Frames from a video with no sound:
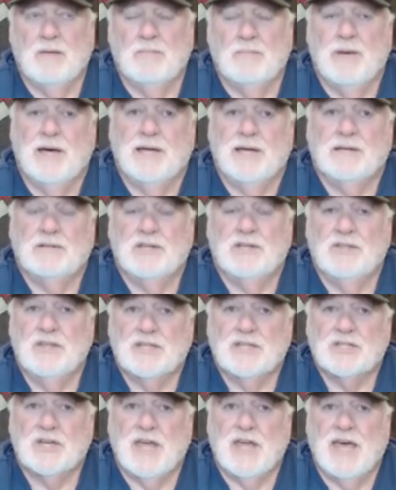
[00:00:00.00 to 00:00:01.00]
But to
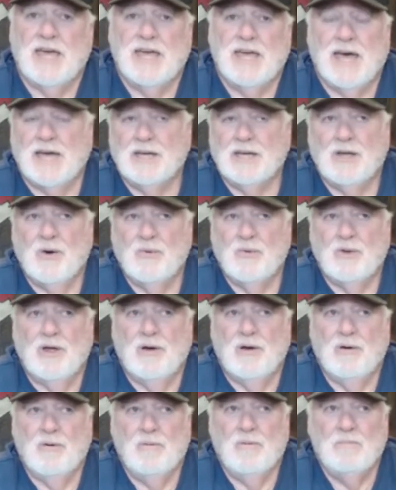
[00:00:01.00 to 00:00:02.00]
this day, I don't
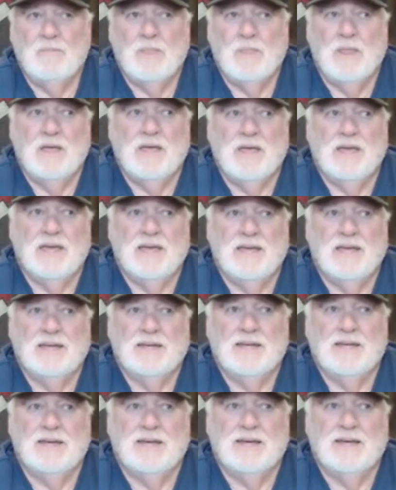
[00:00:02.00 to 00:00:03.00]
know,
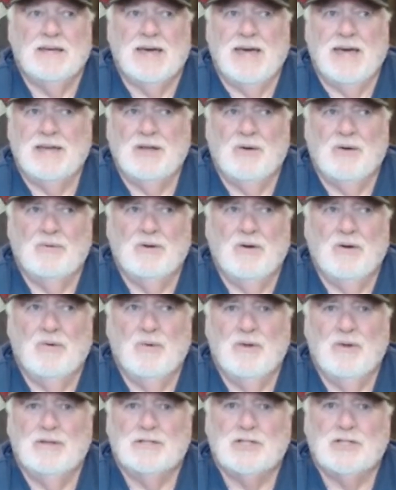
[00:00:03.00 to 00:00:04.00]
and I don't know
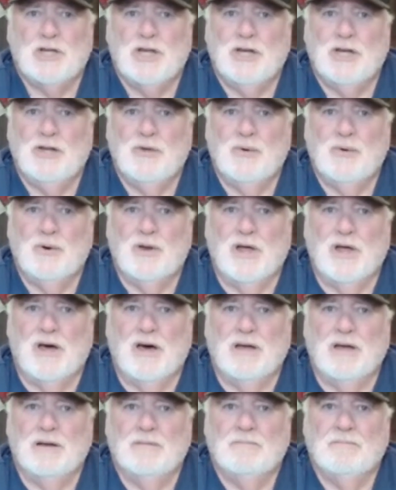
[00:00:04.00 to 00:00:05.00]
whether she knew or
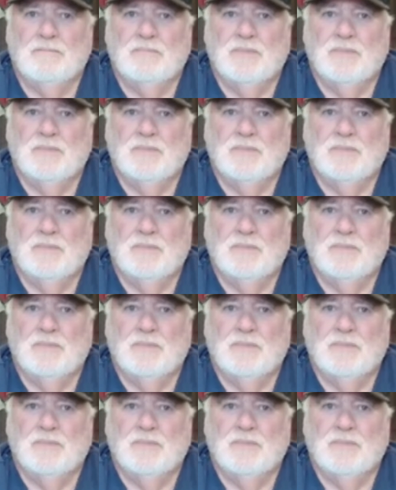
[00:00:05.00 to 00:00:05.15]
not.